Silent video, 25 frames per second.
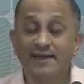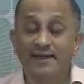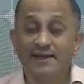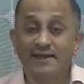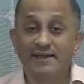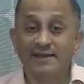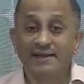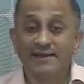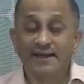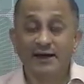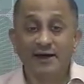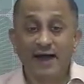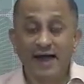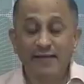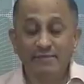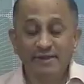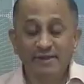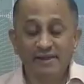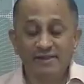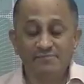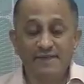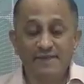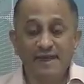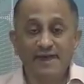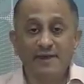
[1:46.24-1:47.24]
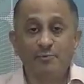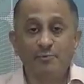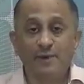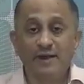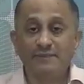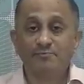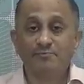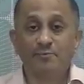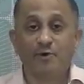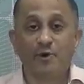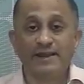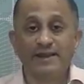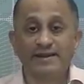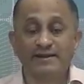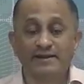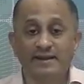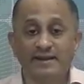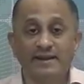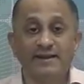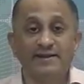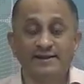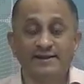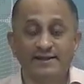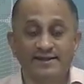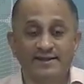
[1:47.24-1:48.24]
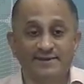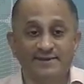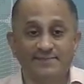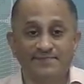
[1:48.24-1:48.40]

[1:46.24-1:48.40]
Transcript: Now, I must make one point clear here.